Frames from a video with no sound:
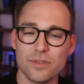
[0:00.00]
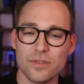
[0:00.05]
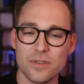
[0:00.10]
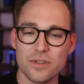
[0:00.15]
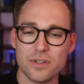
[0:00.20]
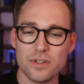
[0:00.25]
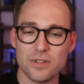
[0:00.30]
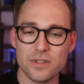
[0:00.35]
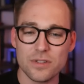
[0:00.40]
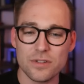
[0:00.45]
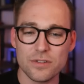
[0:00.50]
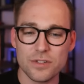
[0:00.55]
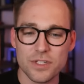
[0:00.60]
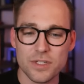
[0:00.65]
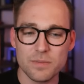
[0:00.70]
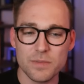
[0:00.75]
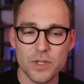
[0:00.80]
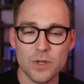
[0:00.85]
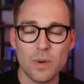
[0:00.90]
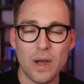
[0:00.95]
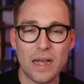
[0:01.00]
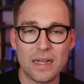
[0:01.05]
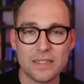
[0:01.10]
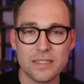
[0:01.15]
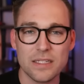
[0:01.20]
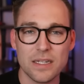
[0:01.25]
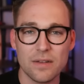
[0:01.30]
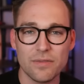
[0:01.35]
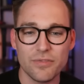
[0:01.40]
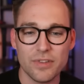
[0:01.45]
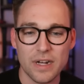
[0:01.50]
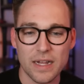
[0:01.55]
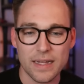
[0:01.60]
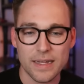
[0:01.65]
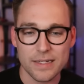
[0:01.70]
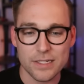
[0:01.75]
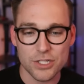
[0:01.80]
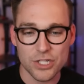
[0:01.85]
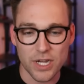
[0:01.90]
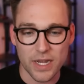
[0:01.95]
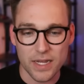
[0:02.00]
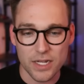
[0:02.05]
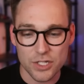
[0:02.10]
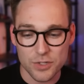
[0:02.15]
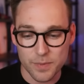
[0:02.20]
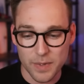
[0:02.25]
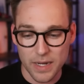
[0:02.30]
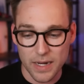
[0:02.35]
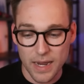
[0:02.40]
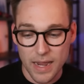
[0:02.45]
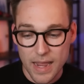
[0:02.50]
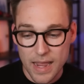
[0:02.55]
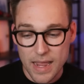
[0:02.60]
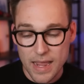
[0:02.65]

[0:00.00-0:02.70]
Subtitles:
there's some UI stuff that I could change, but